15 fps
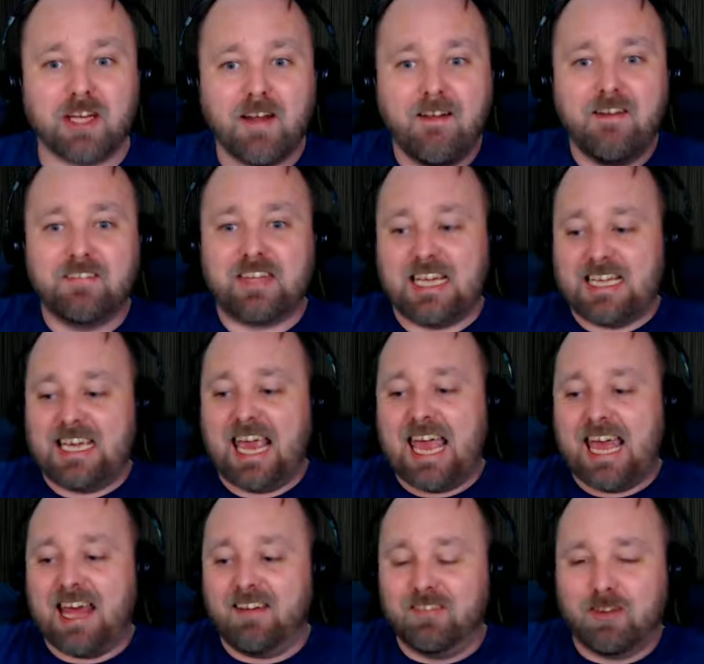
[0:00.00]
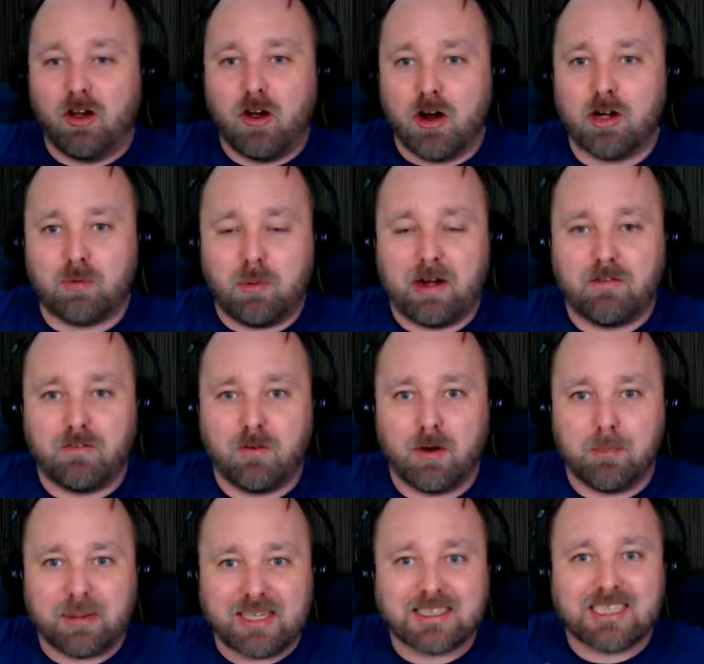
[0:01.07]
They get the hardware for
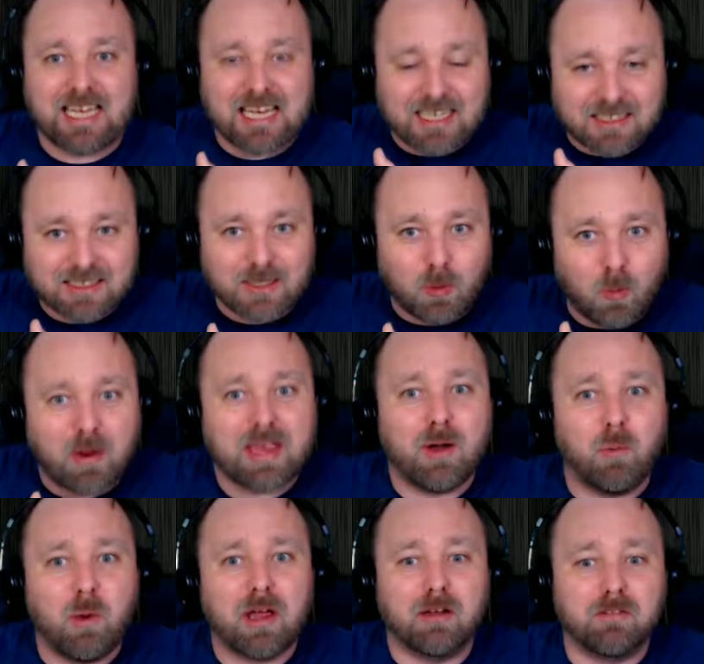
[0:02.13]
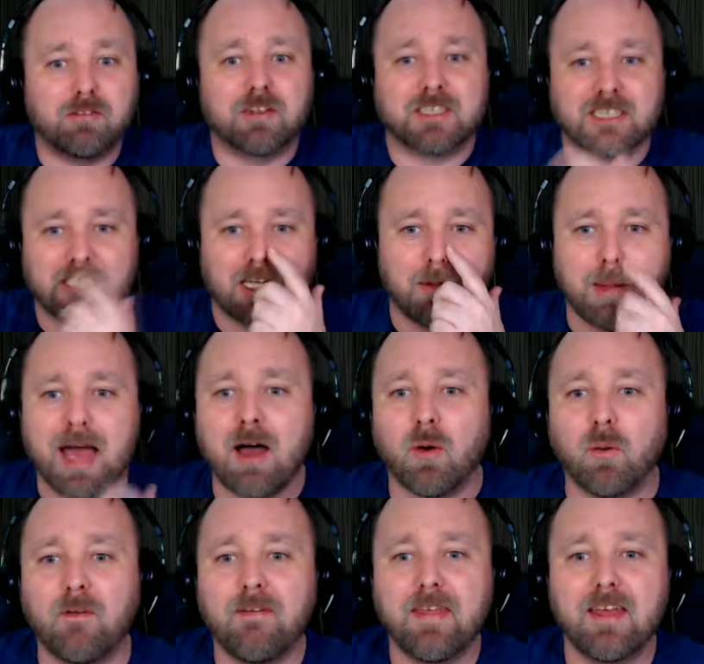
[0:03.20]
it, but it takes quite a while for it to come
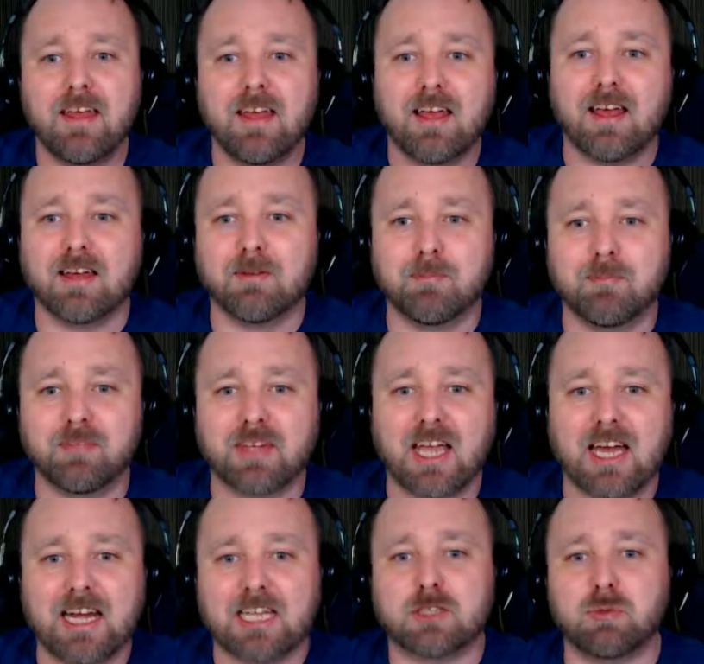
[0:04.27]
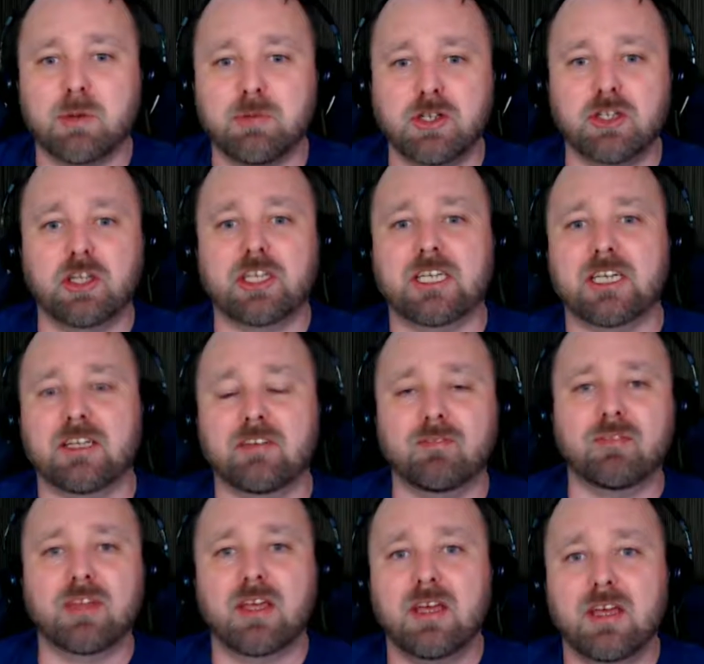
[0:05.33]
out. And that's why when you look at
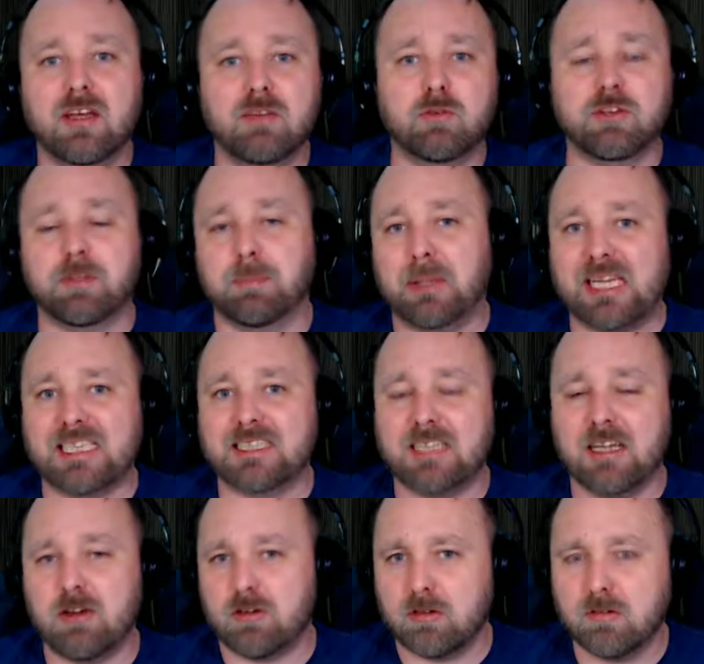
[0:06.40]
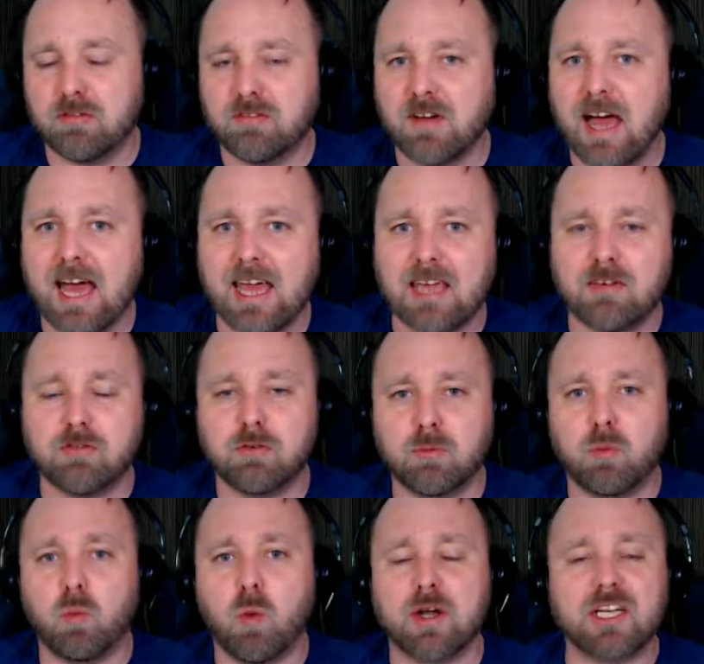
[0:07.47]
with the PlayStation 5,
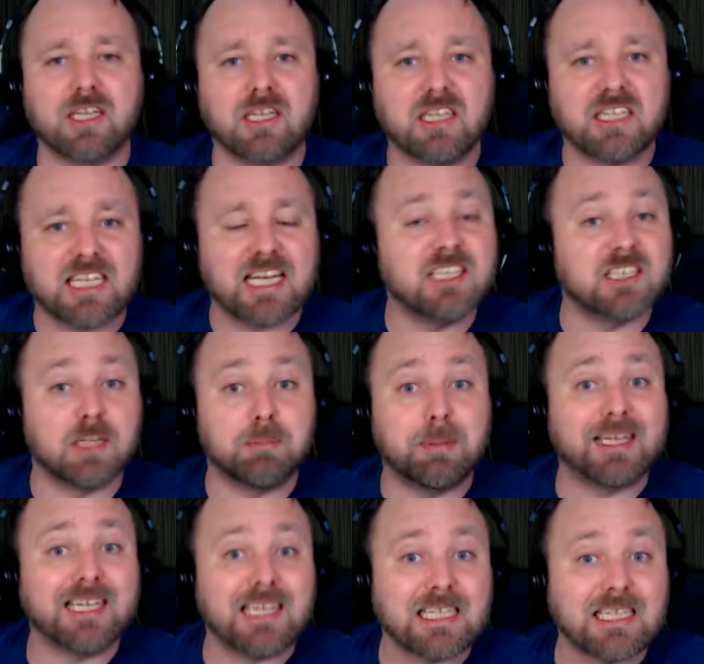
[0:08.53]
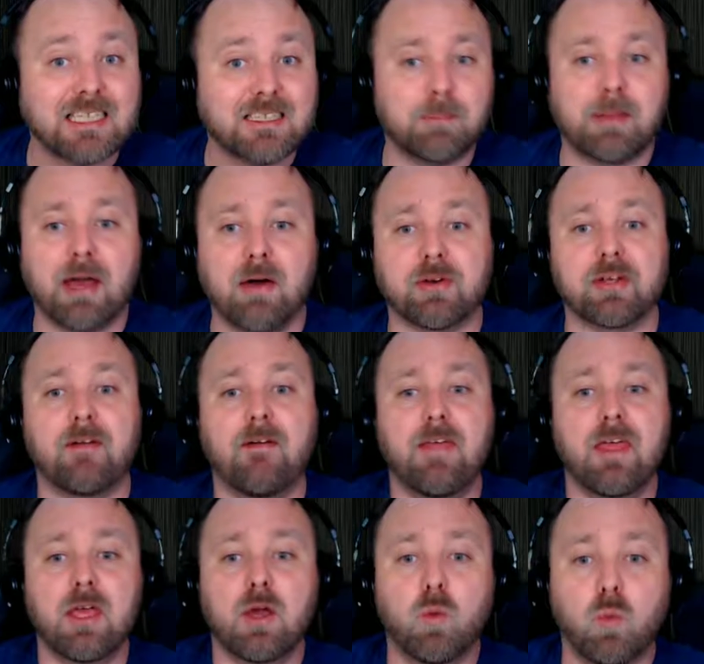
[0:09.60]
one of the things that had been leaked about it
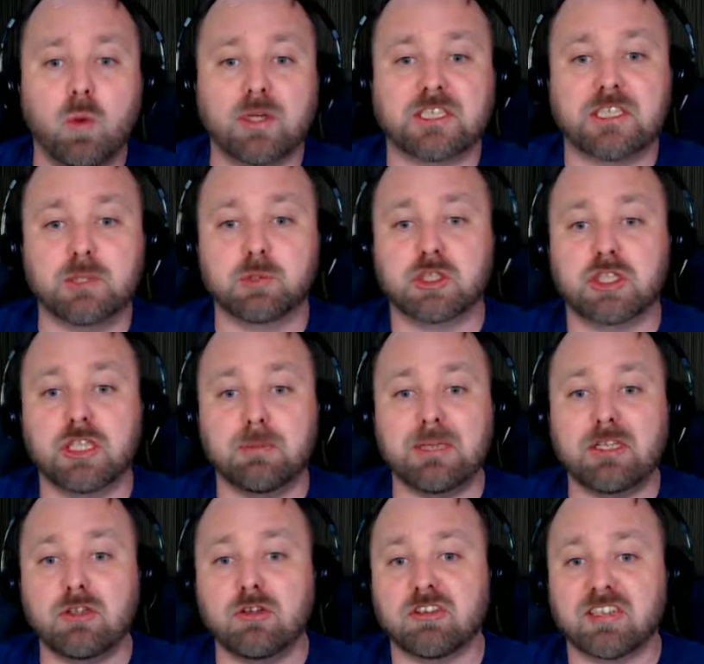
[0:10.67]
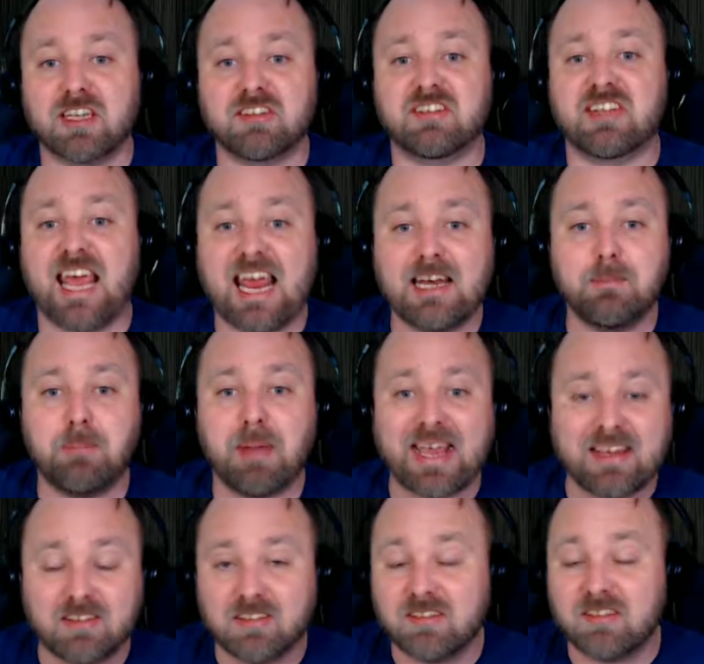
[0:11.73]
was that it was going to be using a
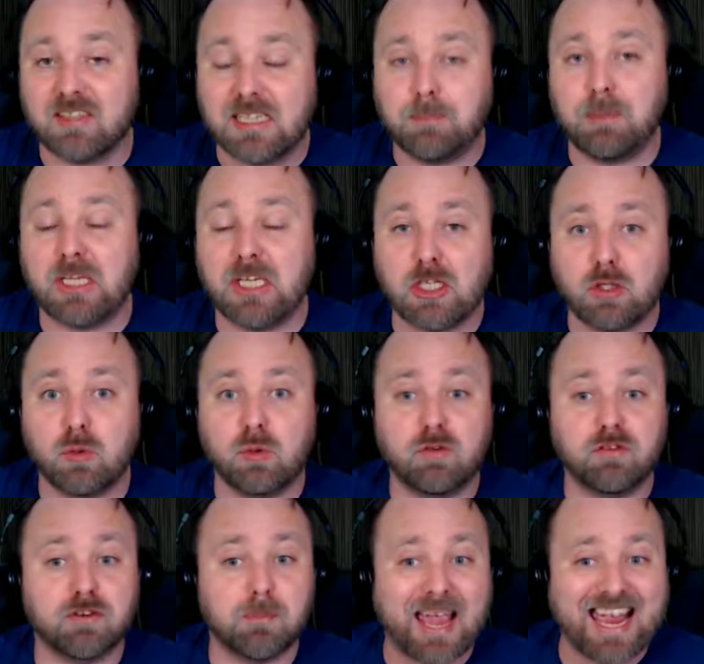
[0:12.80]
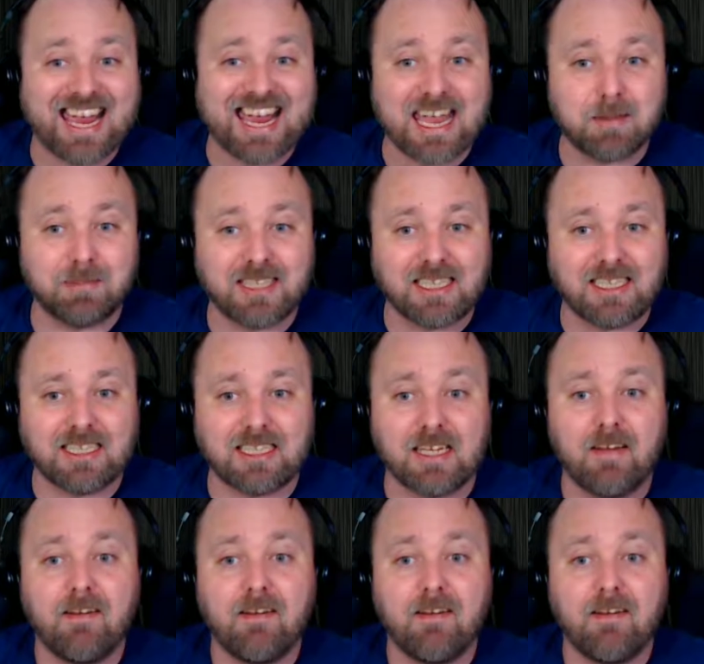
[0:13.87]
Zen-based CPU from AMD